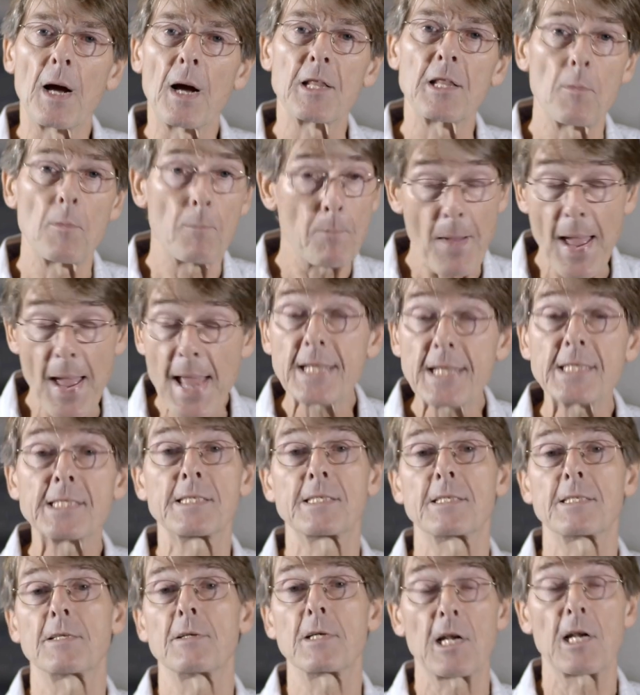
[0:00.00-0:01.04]
by the
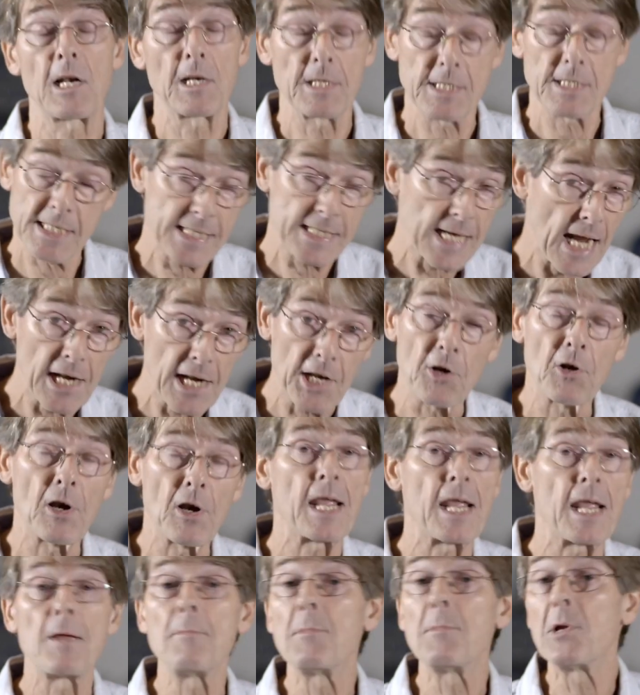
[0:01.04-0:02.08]
best
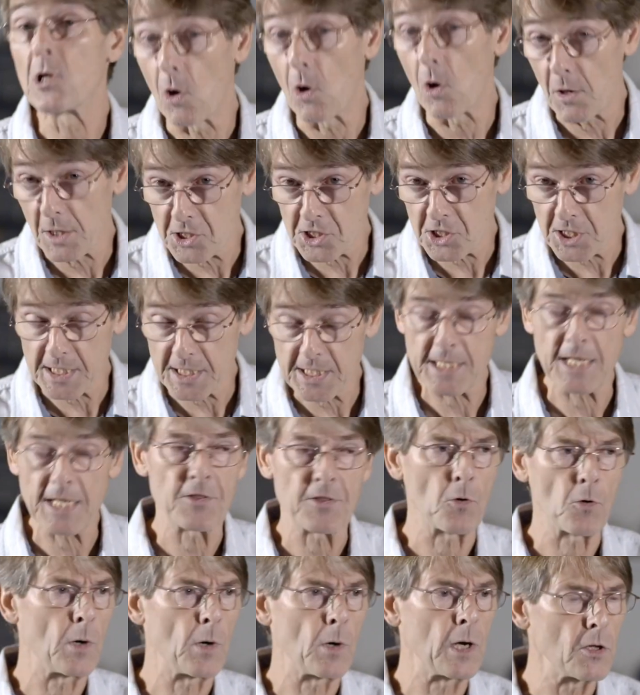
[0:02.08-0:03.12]
cellular immunologists
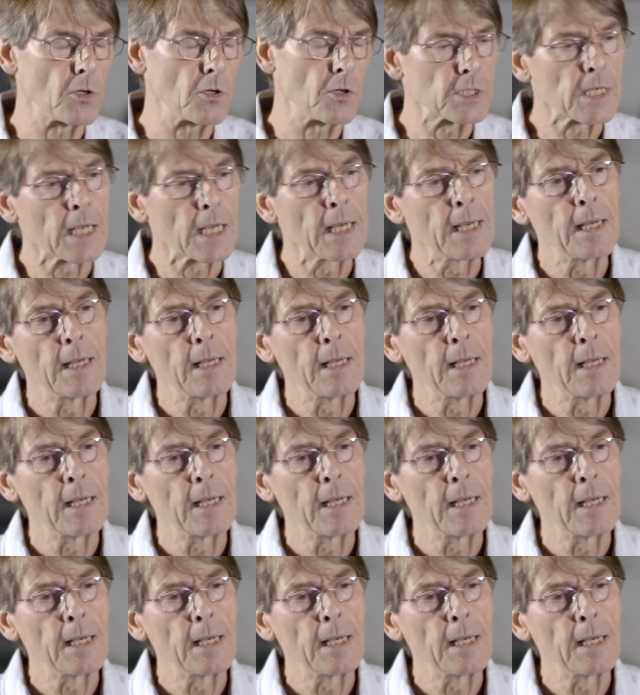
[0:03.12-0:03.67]
in the world.